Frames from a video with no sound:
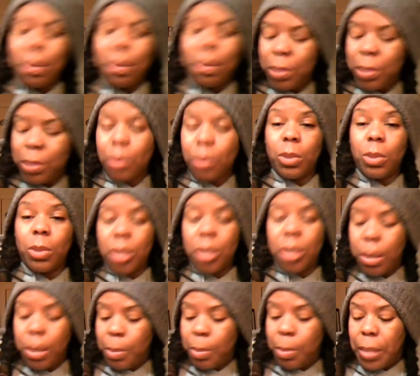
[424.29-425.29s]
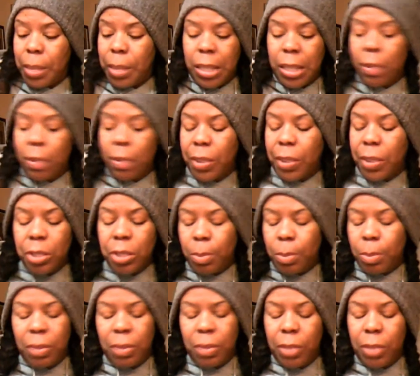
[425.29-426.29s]
I'm so ashamed of myself. I should
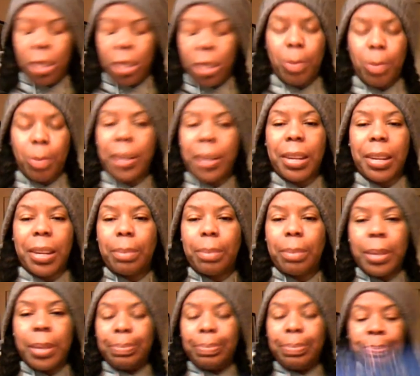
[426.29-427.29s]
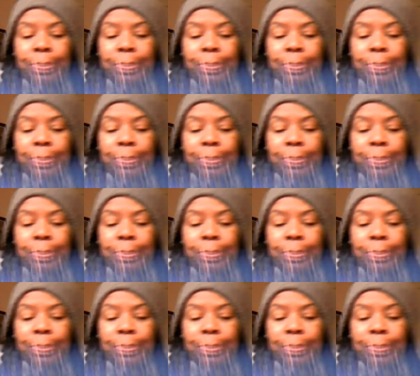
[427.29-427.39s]
be finished by now, but